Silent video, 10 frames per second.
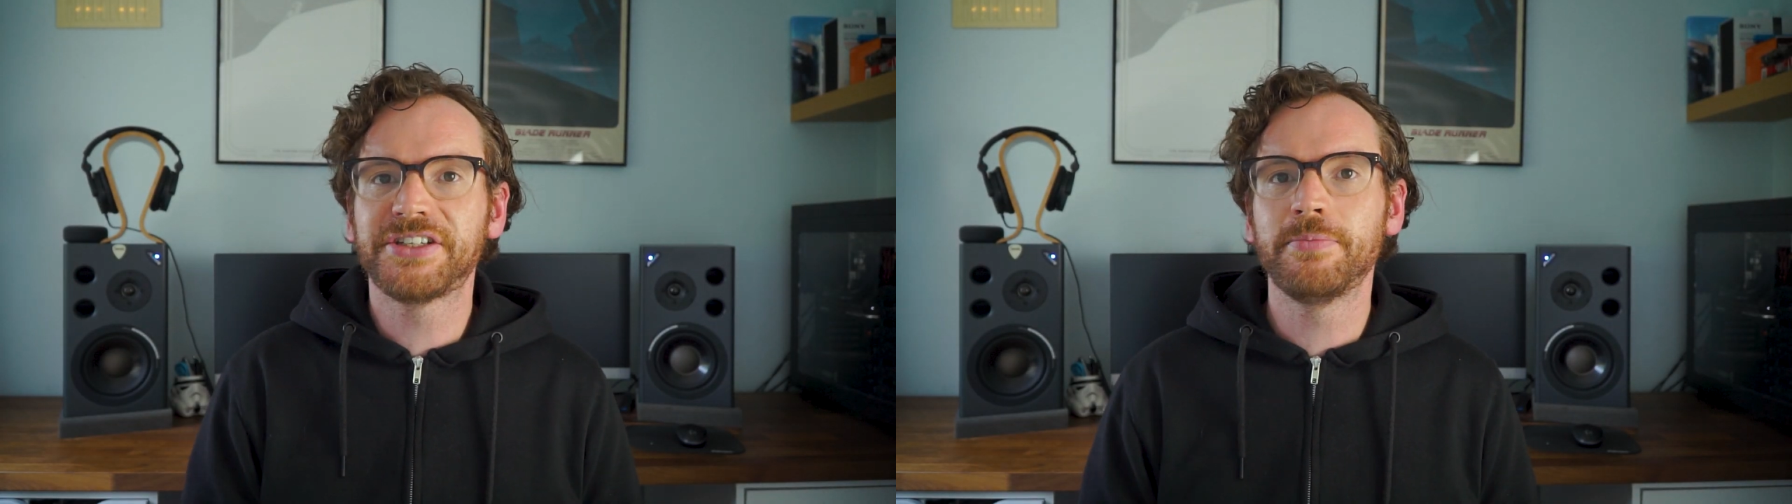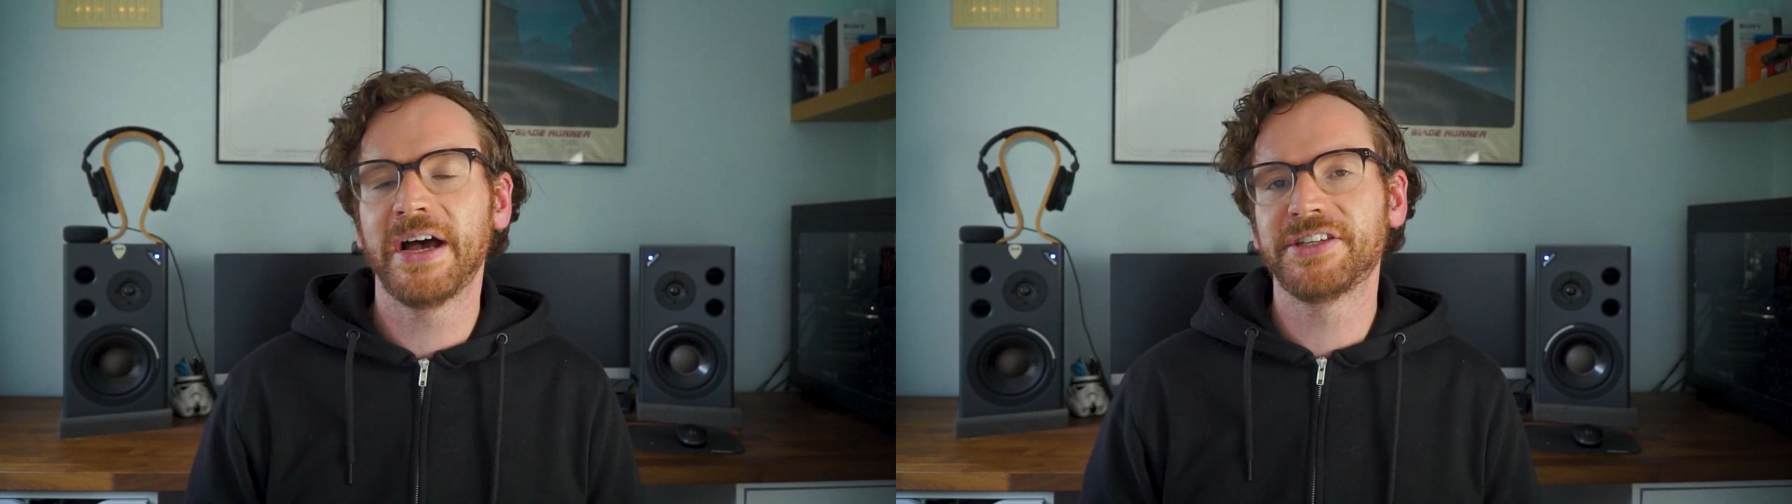
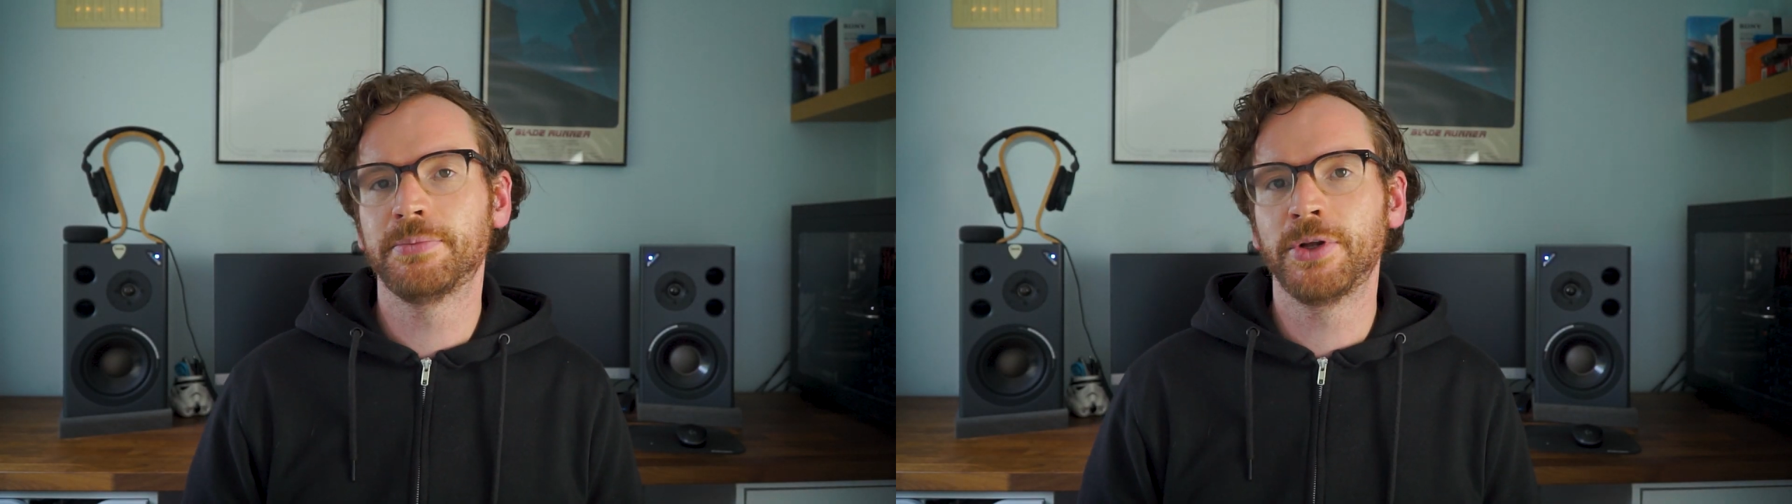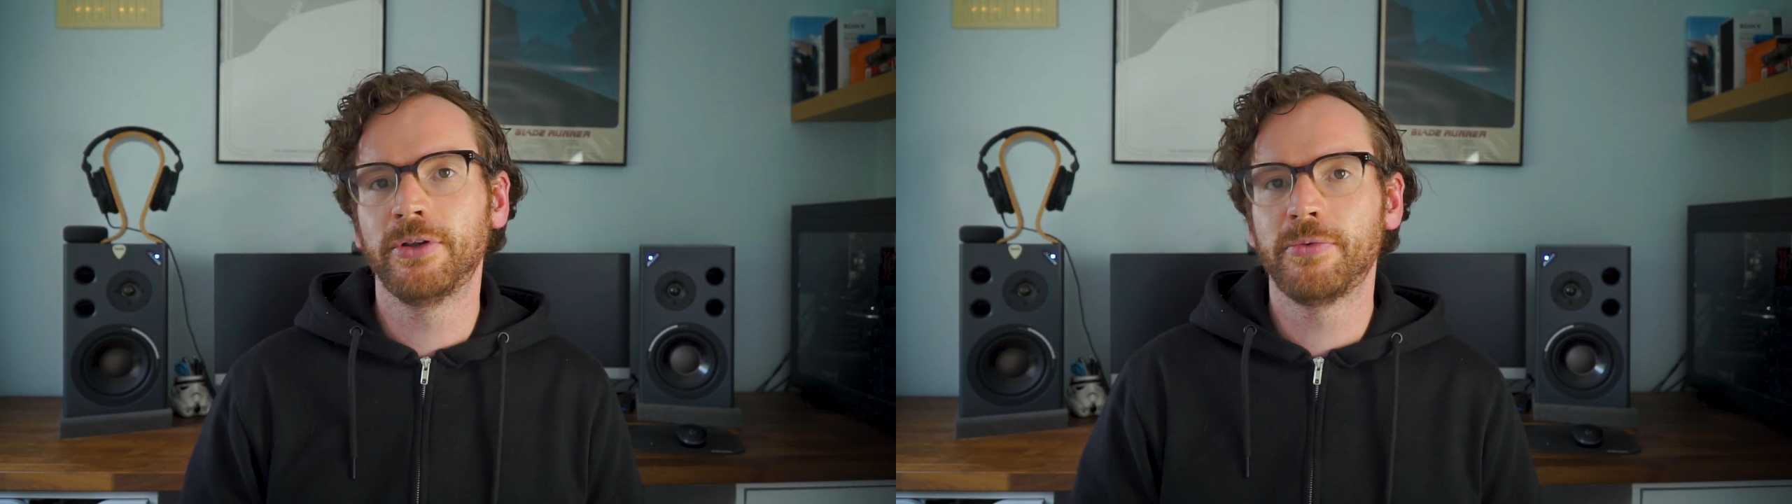
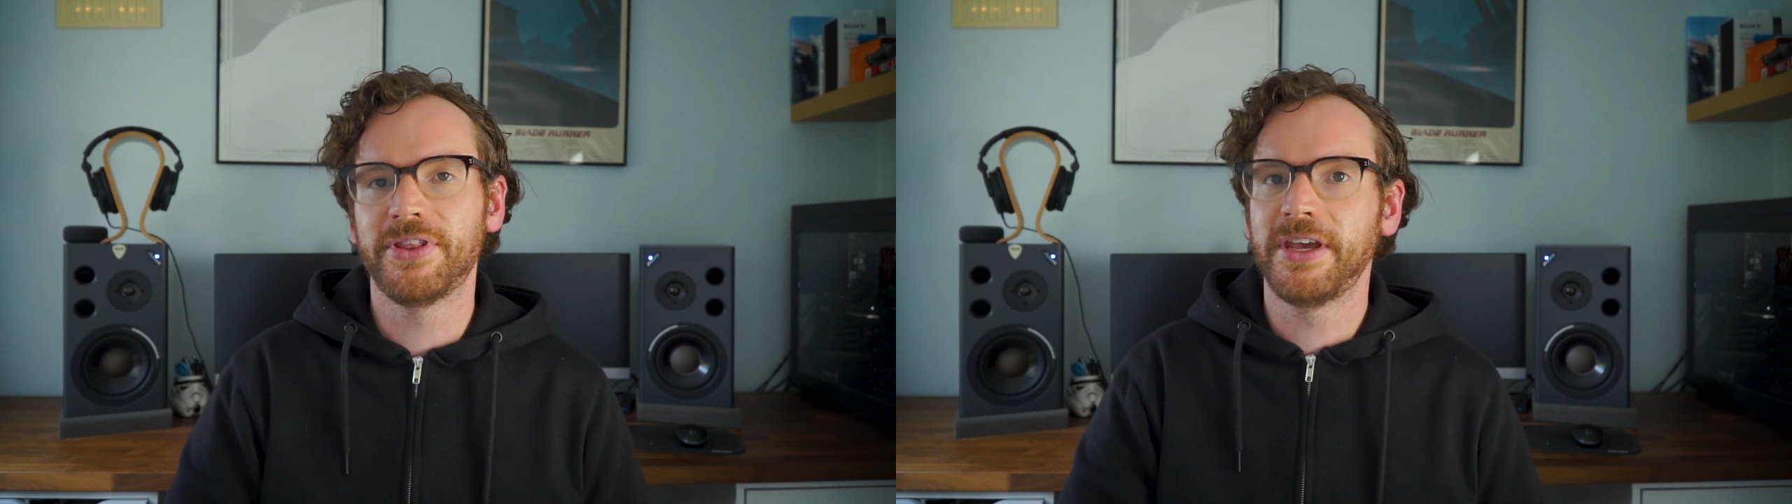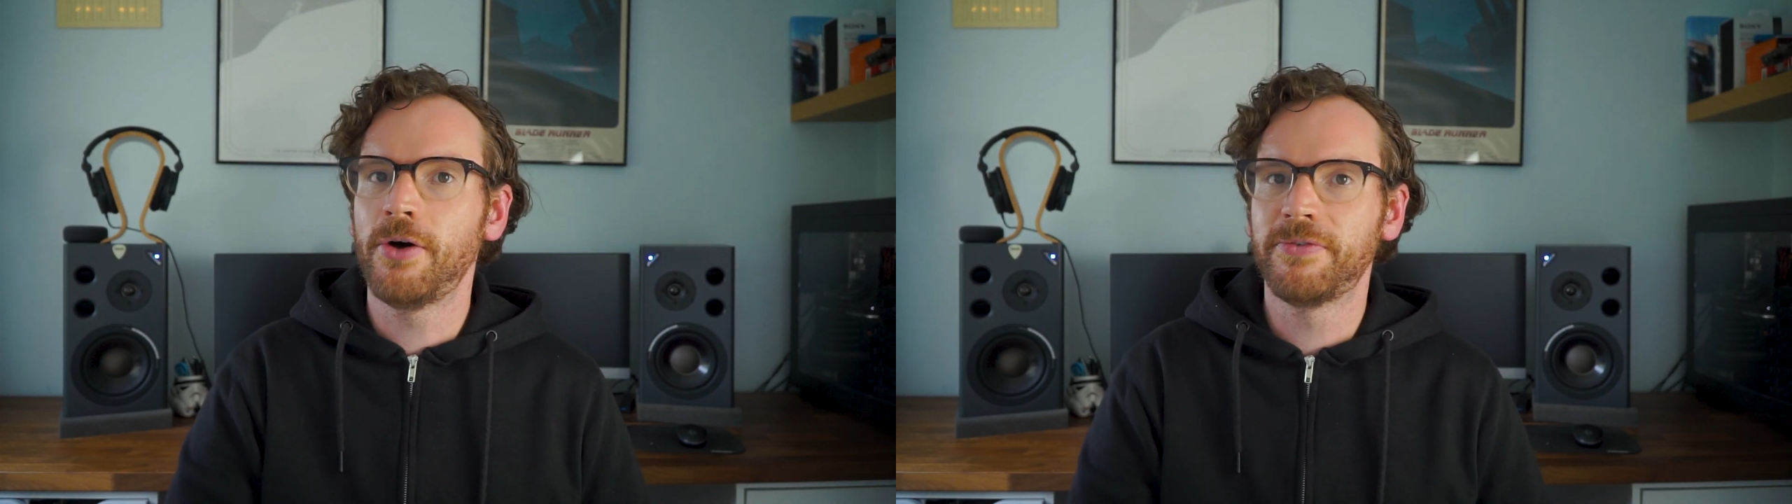compatible with
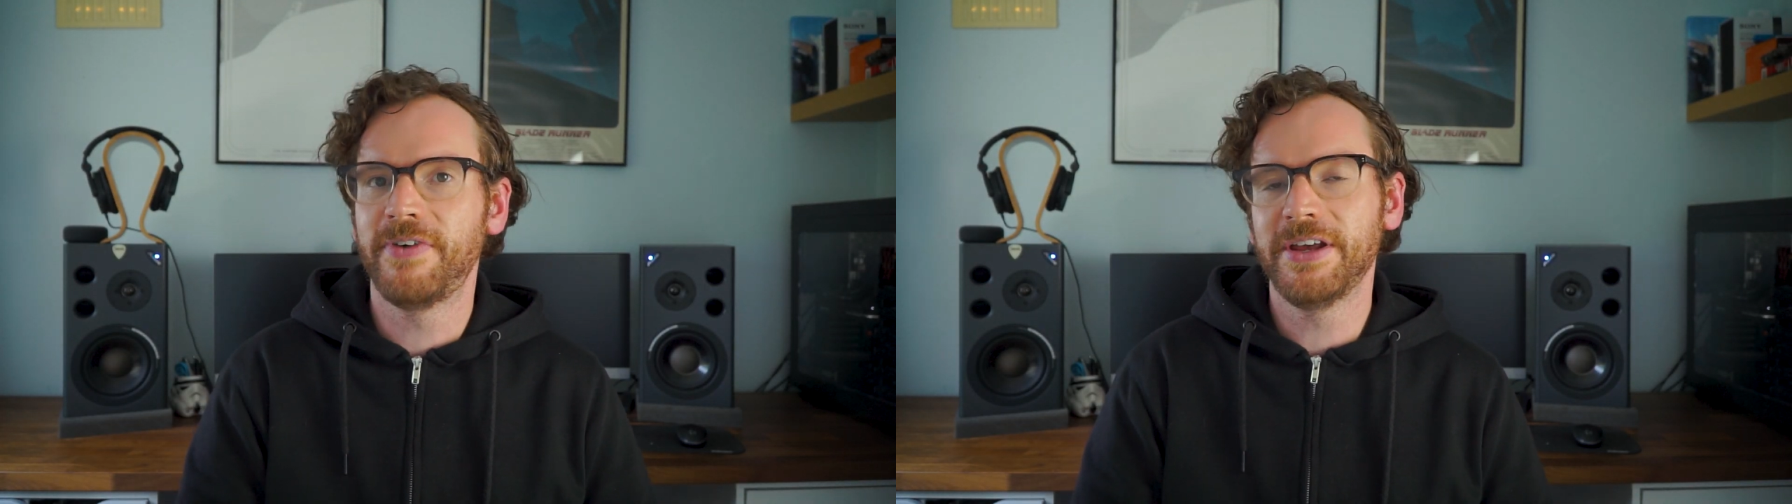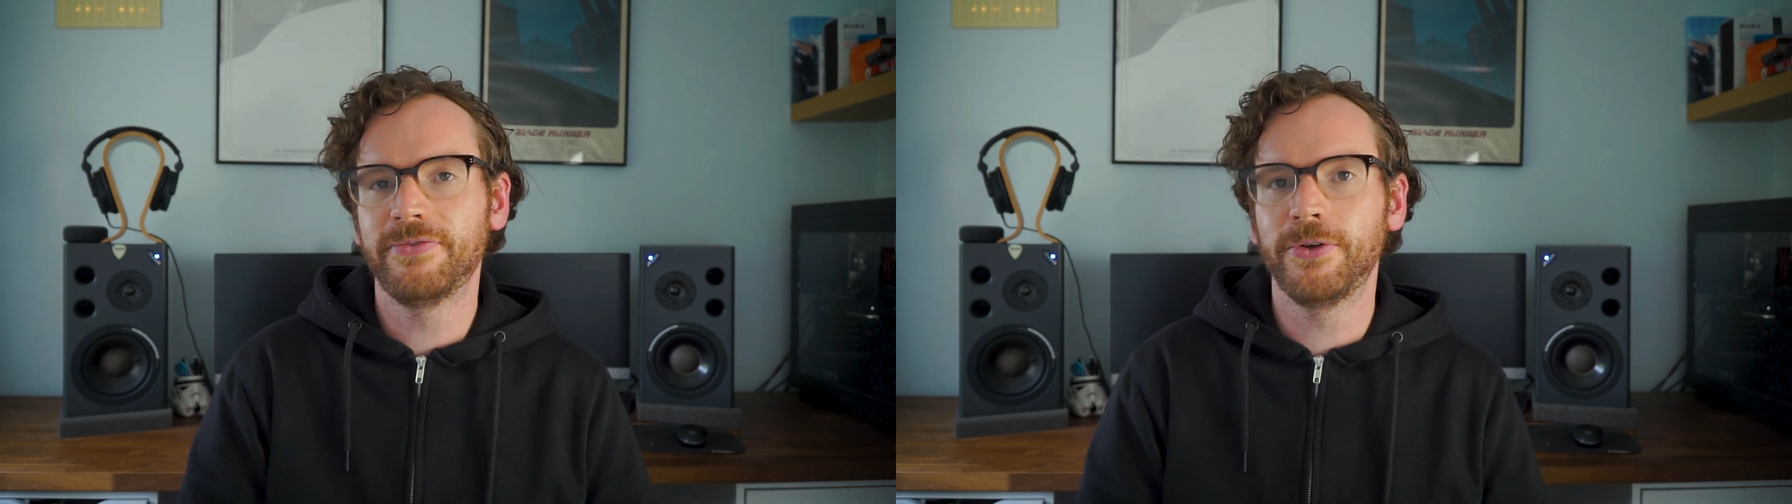the old
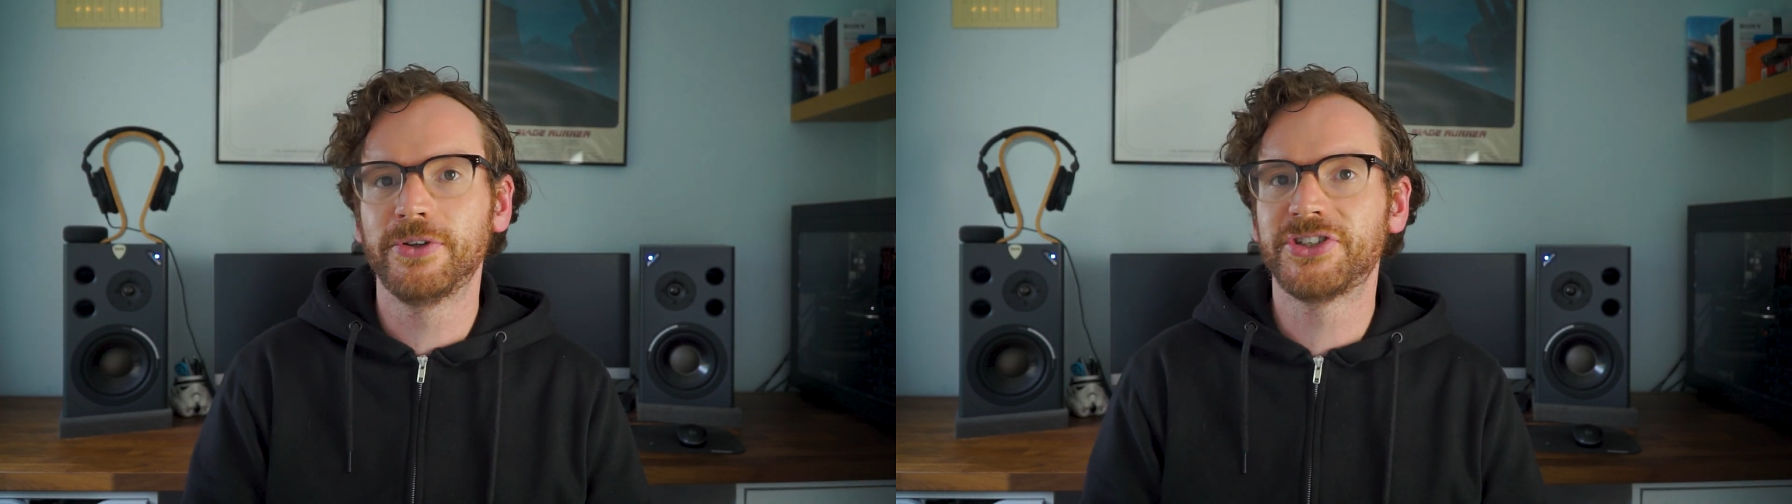faithful